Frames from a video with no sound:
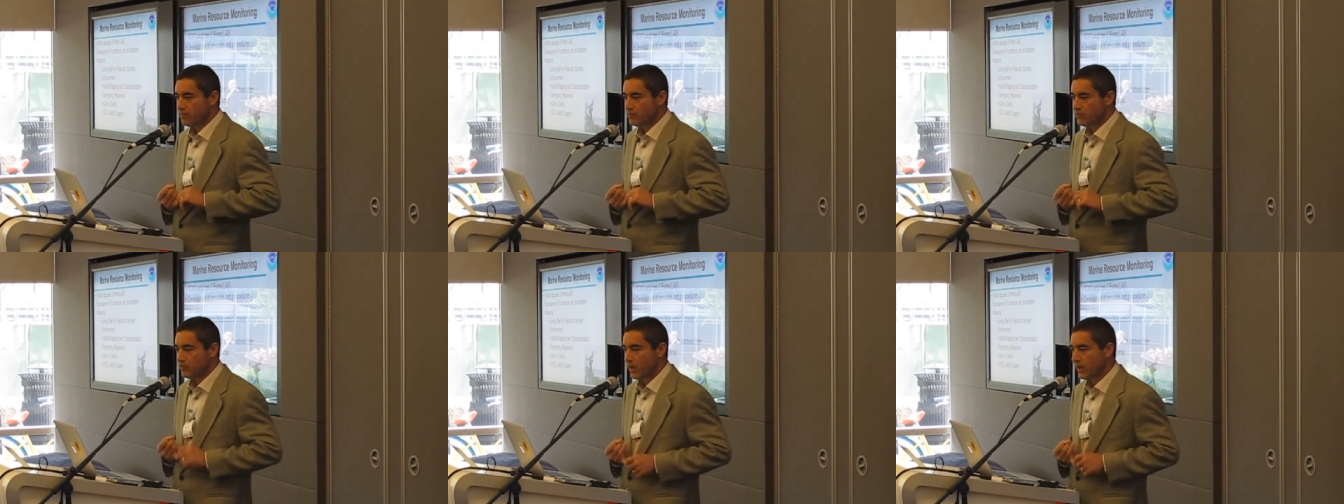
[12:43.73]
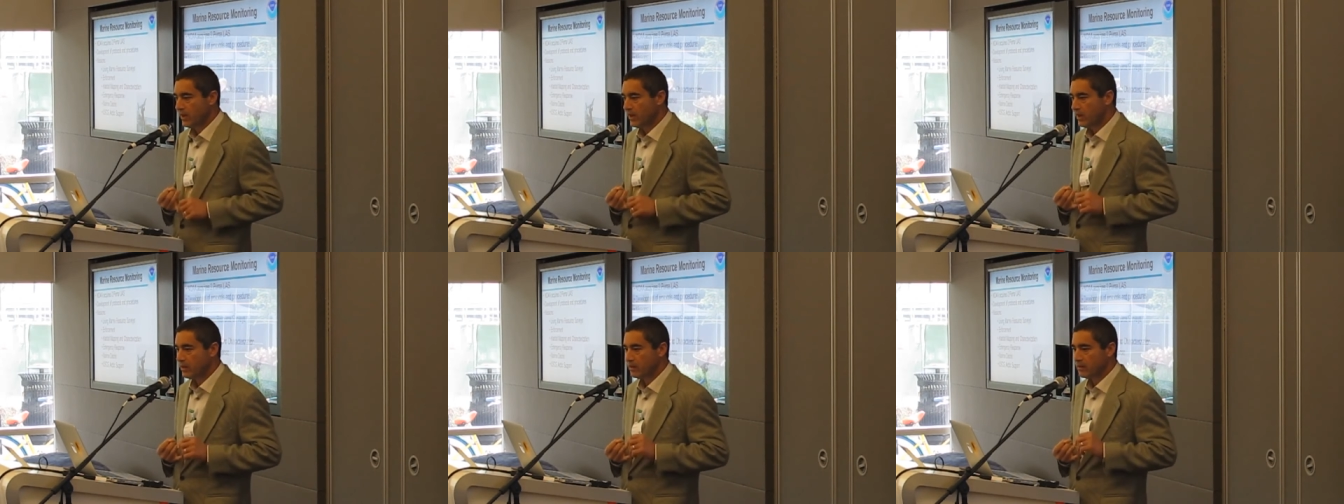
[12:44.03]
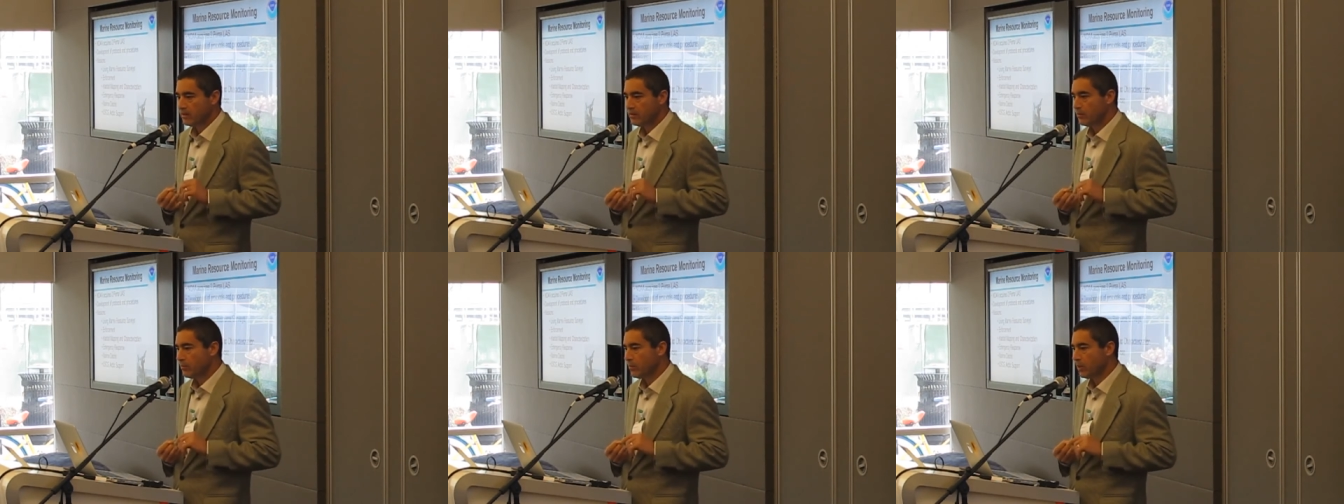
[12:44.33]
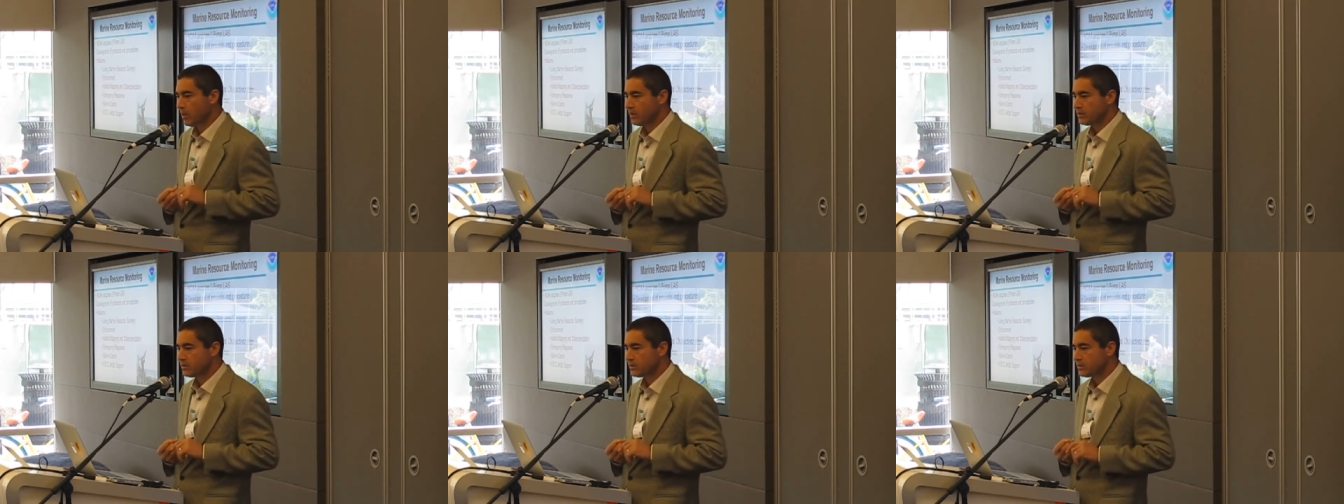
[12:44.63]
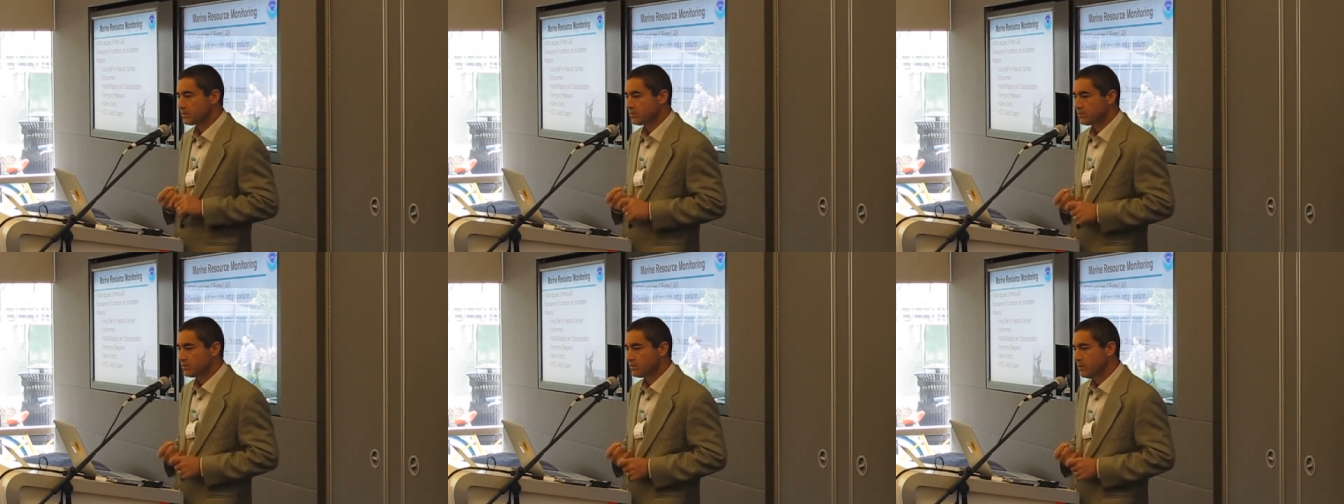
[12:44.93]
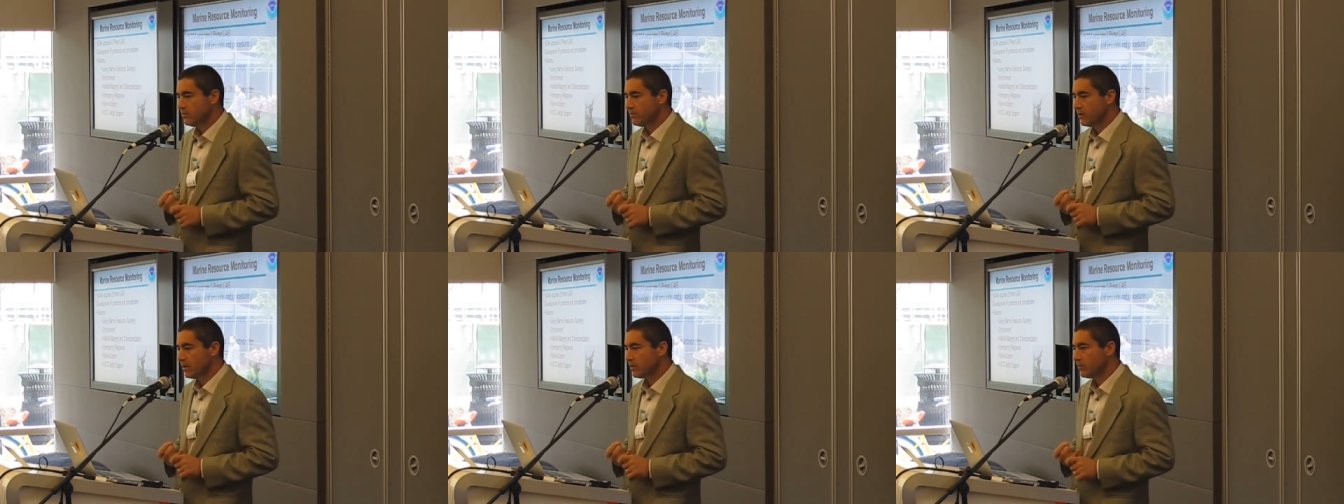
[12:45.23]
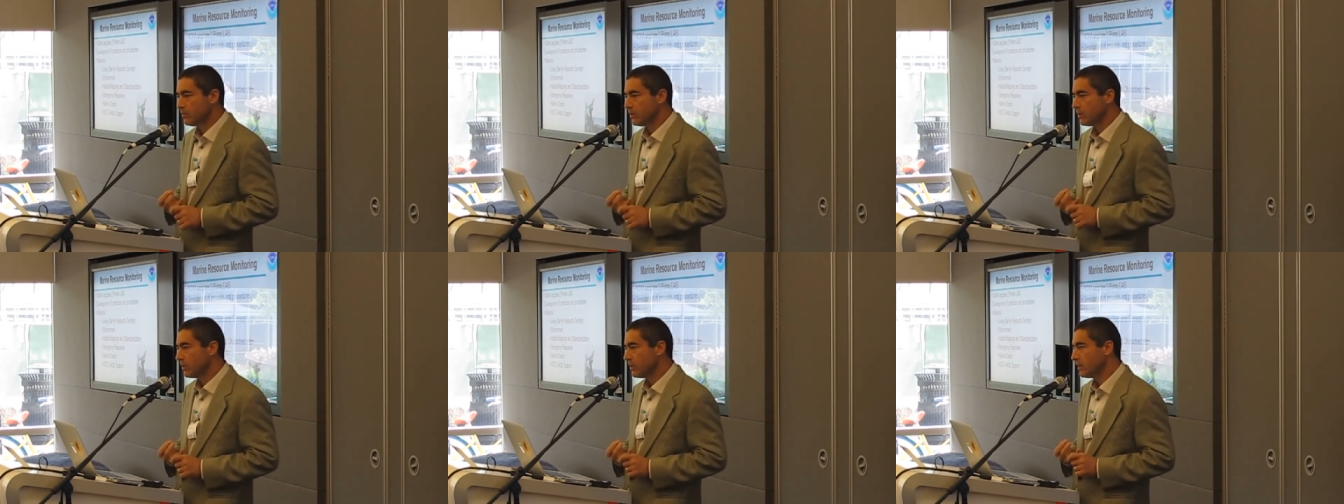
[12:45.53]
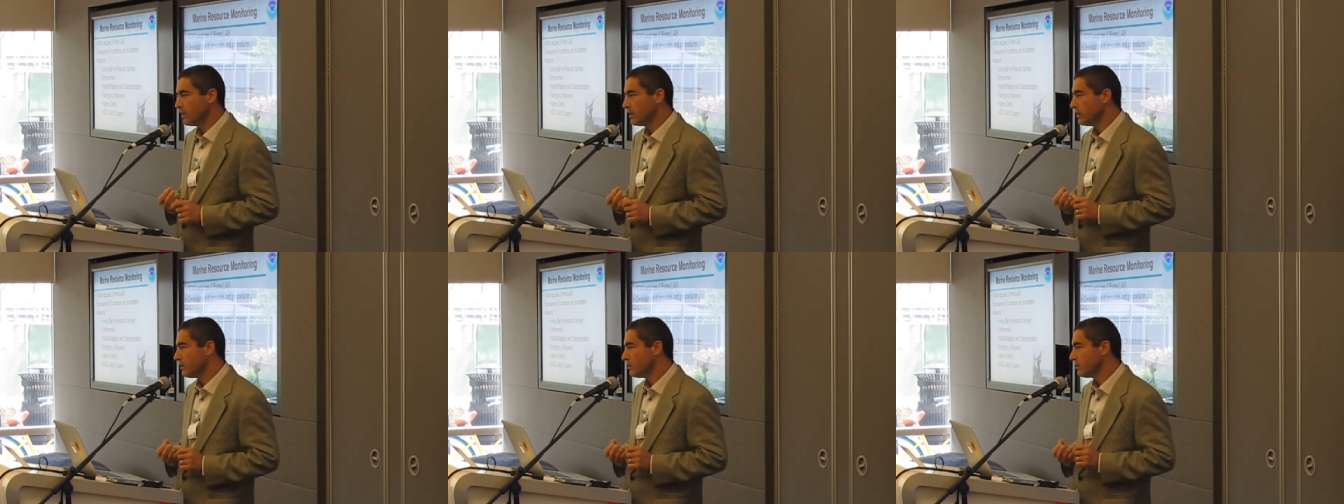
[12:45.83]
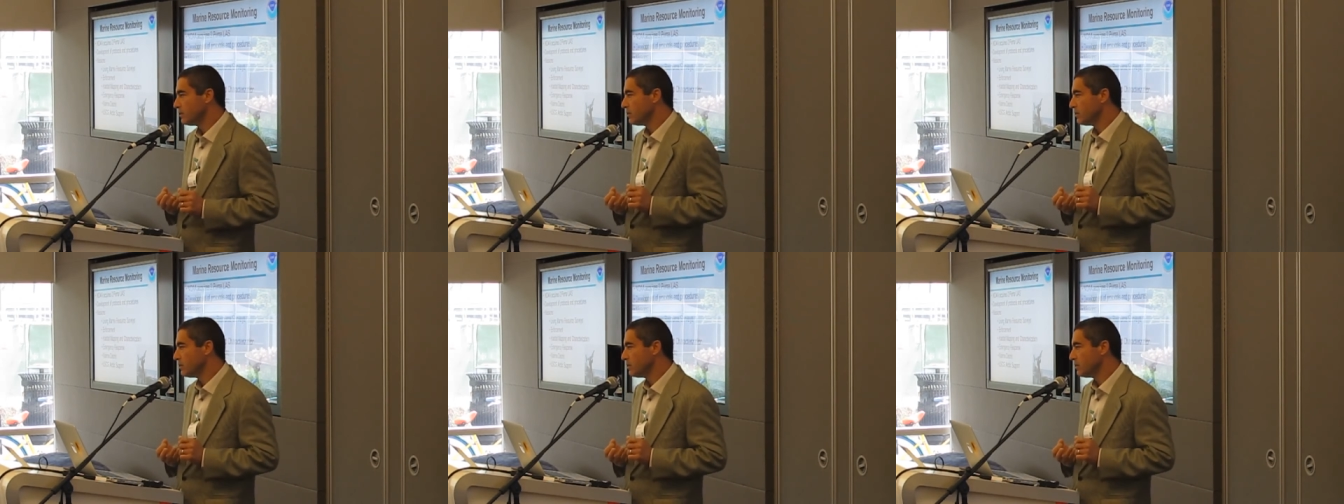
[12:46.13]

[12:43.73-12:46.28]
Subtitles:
training, parts availability,